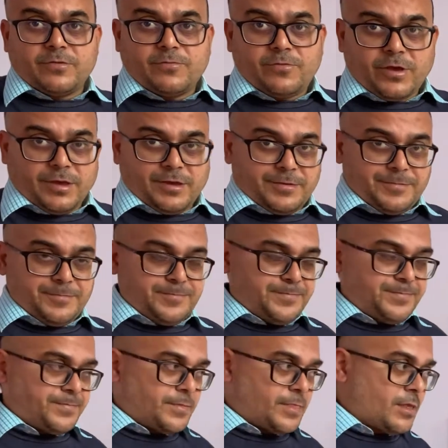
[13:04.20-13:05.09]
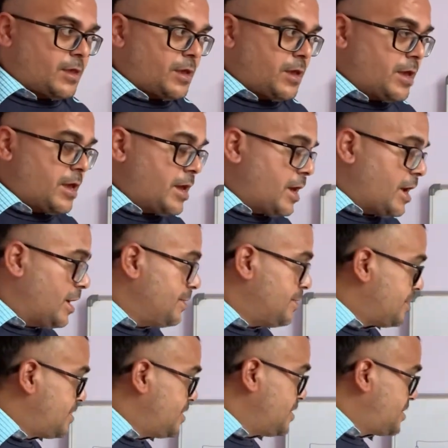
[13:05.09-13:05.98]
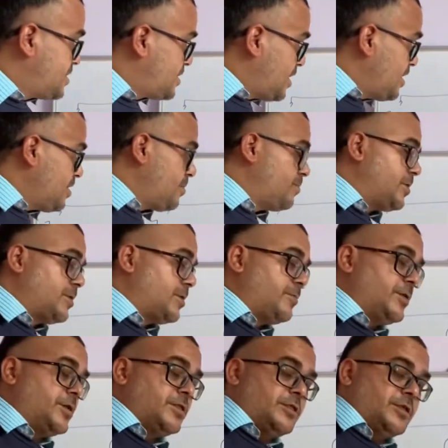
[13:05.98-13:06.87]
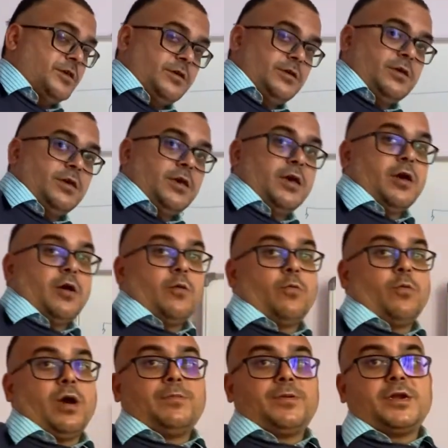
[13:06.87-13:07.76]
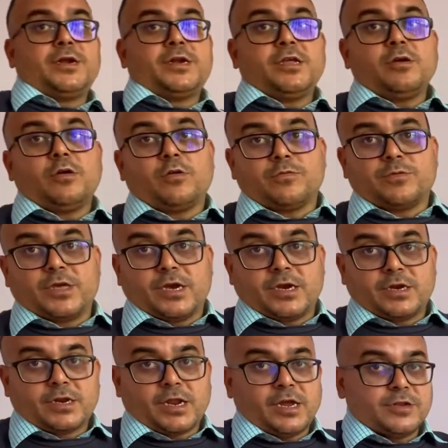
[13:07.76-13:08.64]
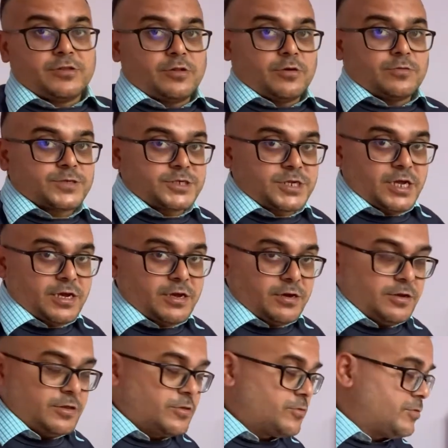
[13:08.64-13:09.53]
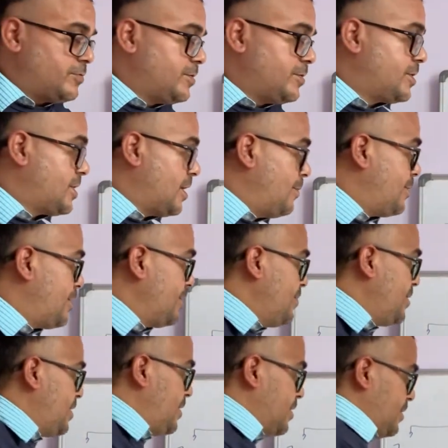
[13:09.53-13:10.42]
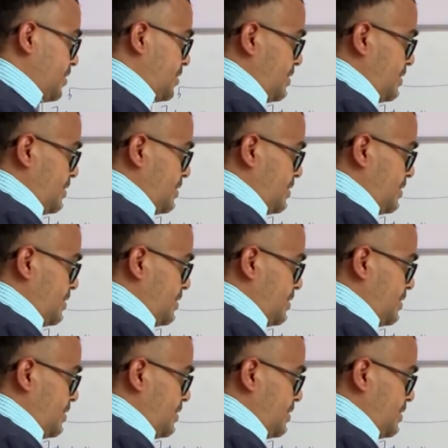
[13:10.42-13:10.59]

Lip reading: way, and the distance between the vibrating object and the obstacle should be 17 meters.